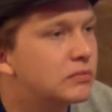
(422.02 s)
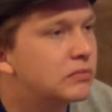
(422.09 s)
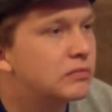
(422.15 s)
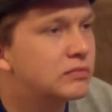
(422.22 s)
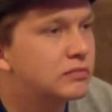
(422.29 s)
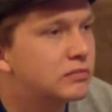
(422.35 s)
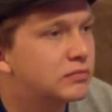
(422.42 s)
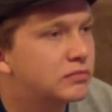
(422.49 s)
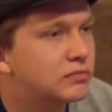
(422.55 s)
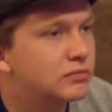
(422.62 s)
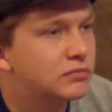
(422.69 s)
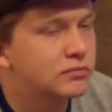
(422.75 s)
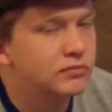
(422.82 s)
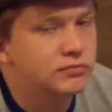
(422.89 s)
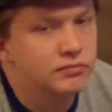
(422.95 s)

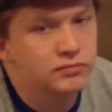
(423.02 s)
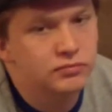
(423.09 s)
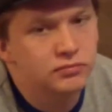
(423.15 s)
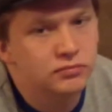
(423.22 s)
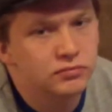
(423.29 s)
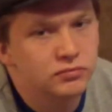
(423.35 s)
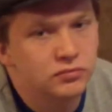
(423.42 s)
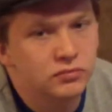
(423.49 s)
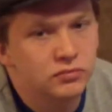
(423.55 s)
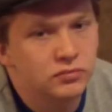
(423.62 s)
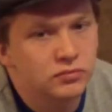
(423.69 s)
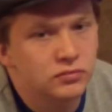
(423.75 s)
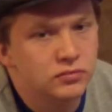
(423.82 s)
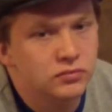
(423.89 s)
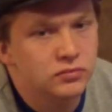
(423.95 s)
No one is speaking in this clip.